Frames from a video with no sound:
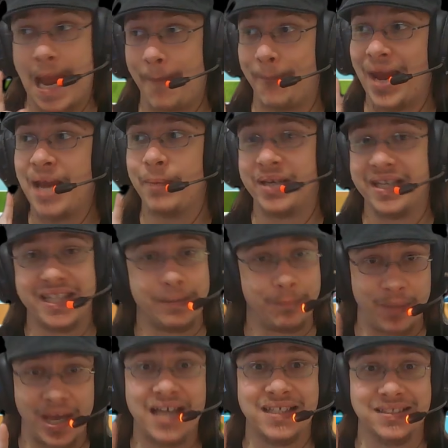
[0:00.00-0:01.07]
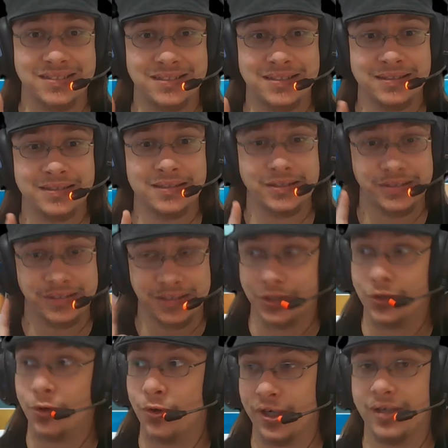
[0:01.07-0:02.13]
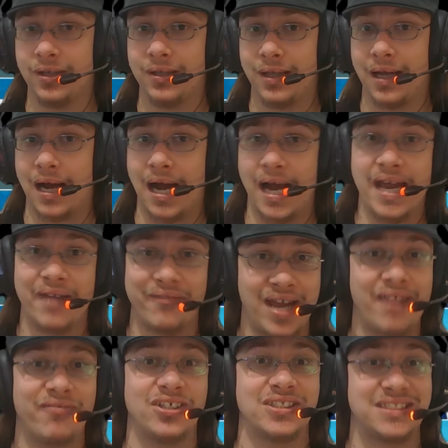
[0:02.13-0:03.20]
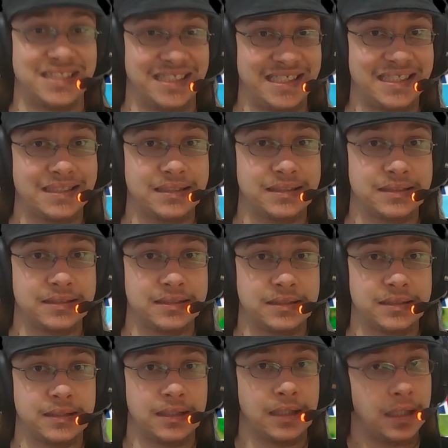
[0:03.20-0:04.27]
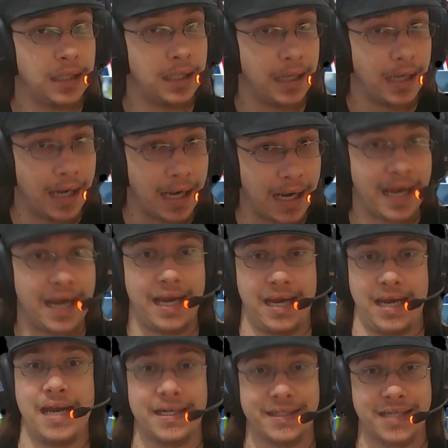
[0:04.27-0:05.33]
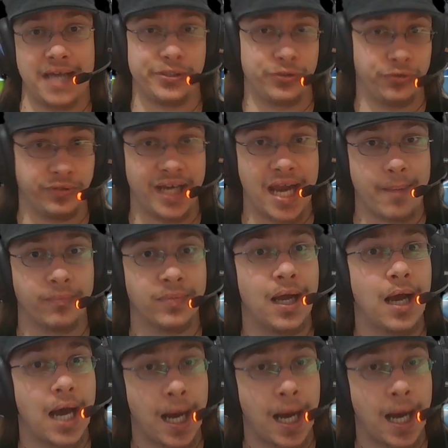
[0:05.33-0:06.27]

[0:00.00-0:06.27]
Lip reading: it may be the best tutorial I have ever seen in a tycoon game